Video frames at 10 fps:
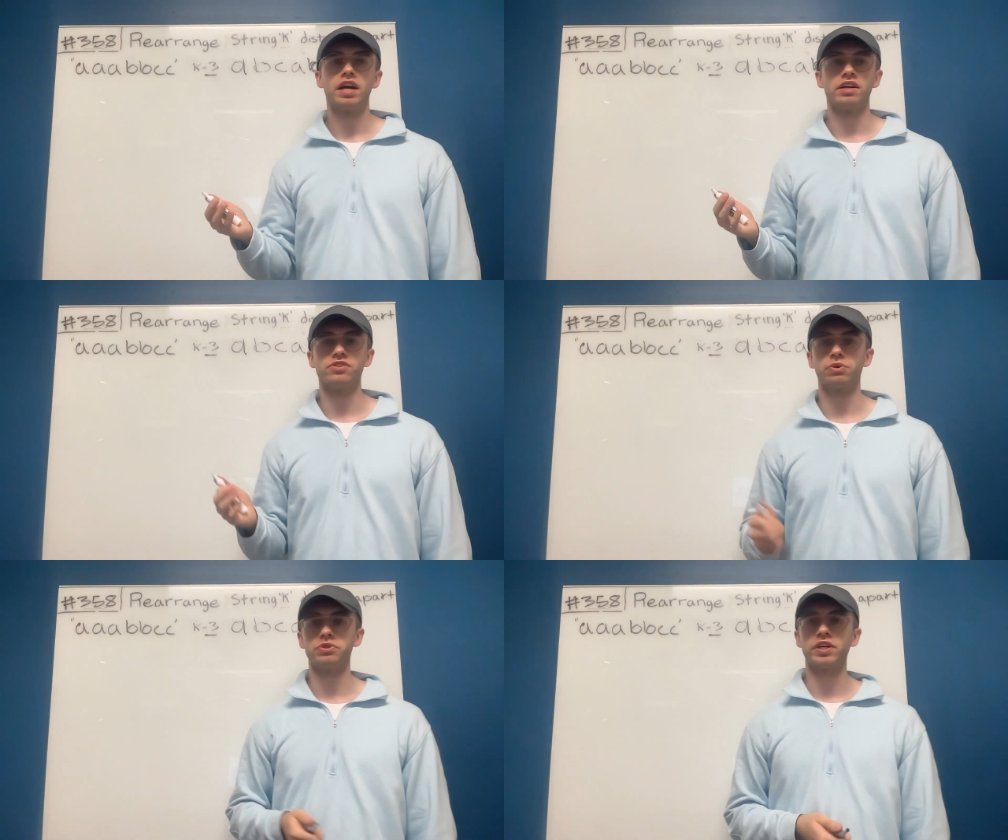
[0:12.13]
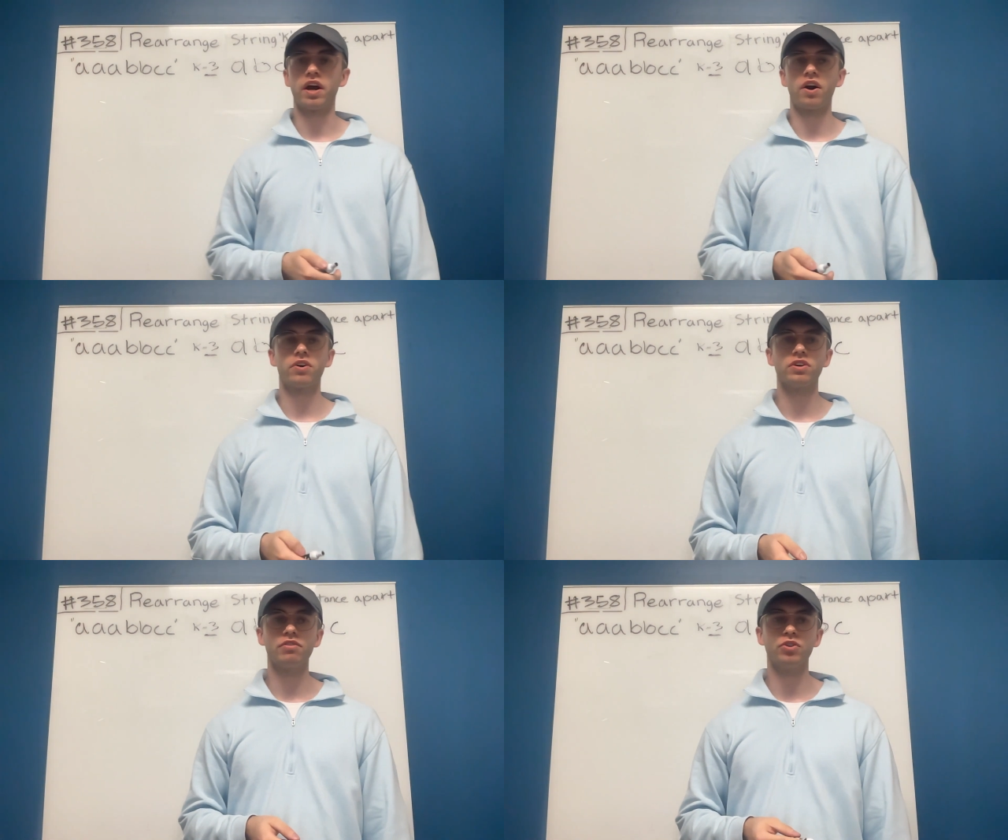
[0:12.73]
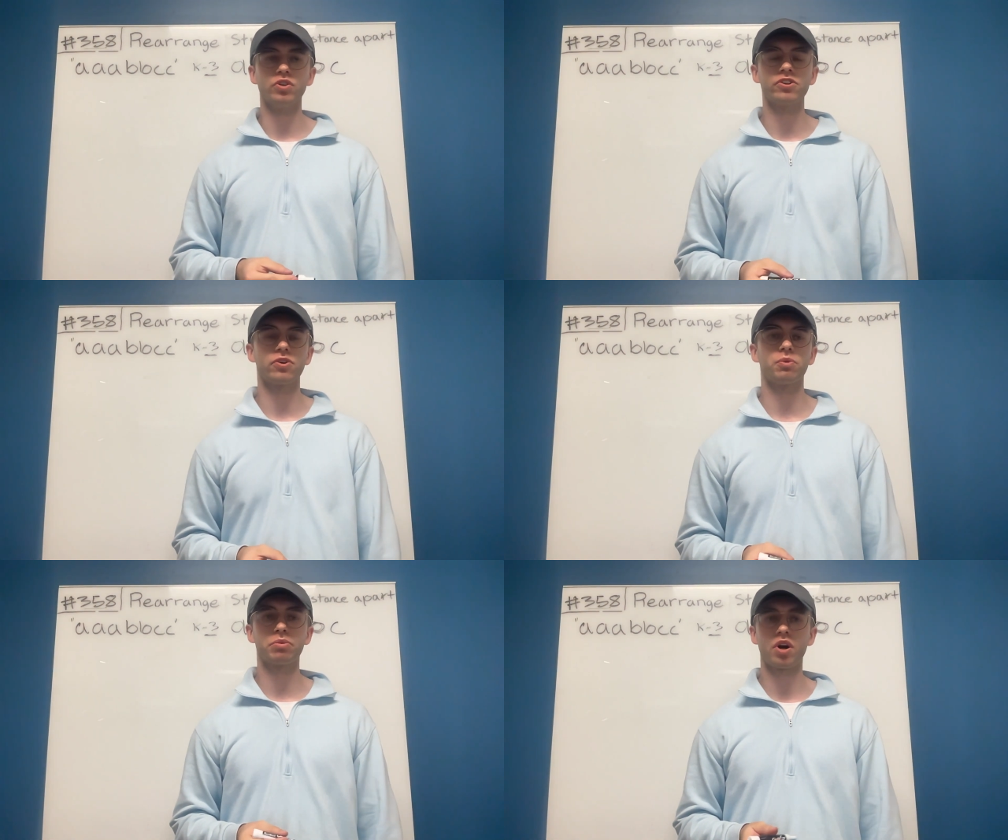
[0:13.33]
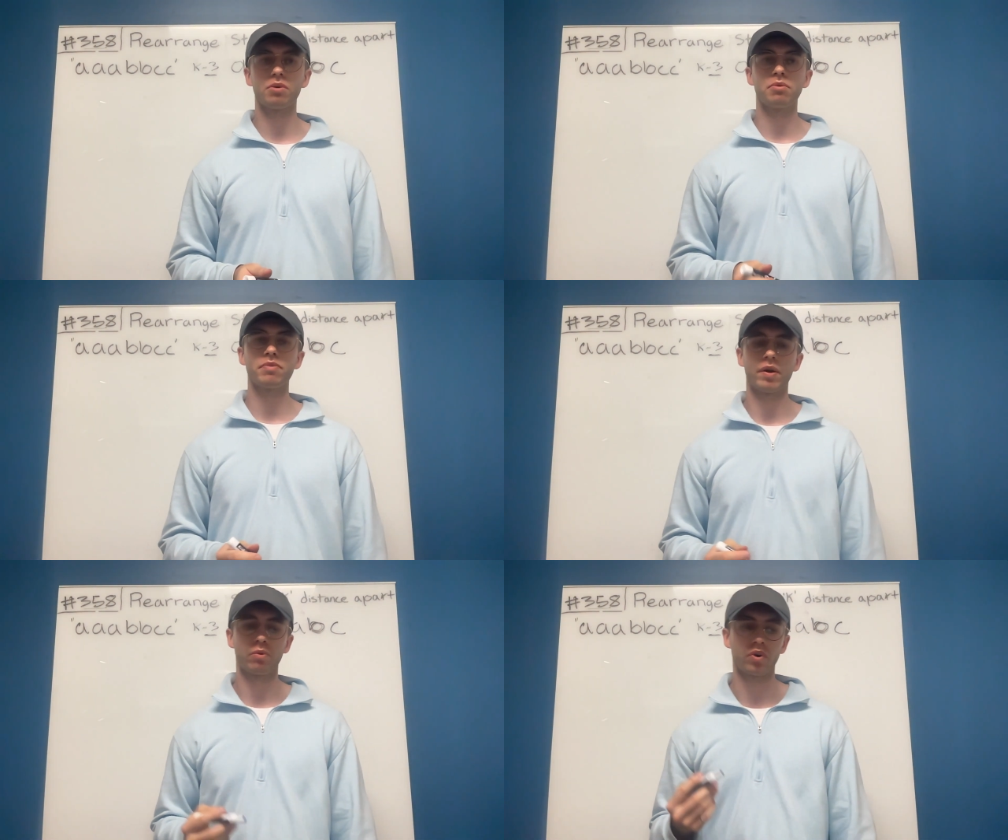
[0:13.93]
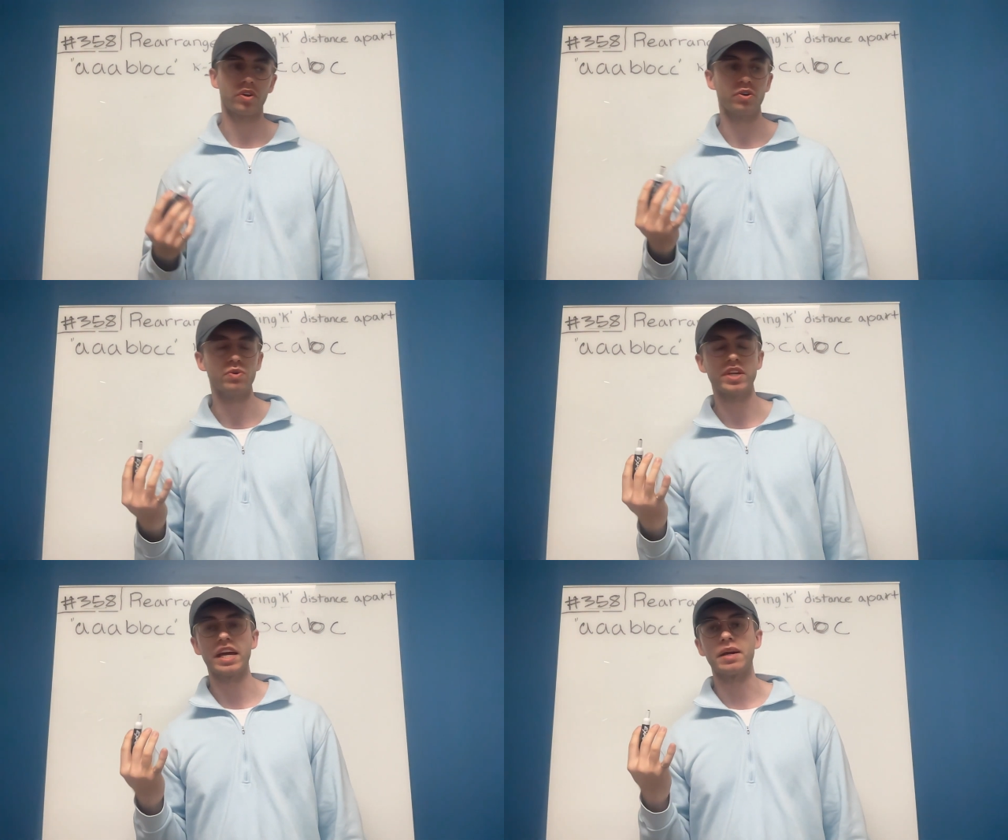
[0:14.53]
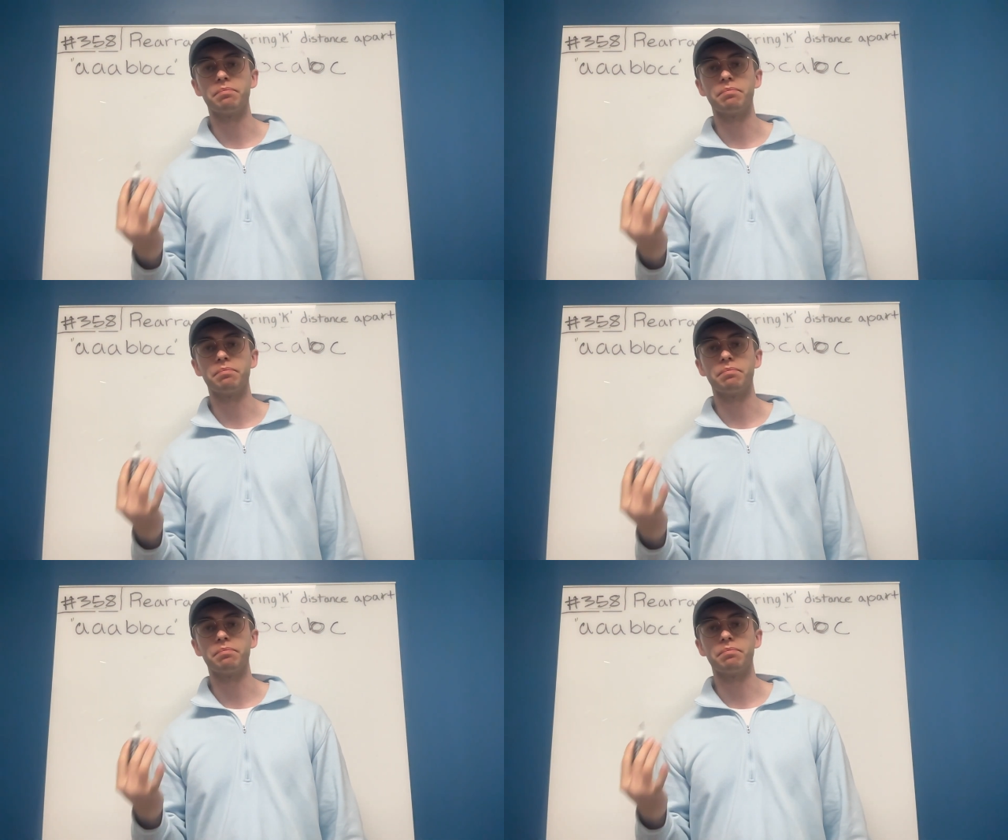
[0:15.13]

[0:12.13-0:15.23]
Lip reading: And so it's a hard level LeetCode problem that we're going to use a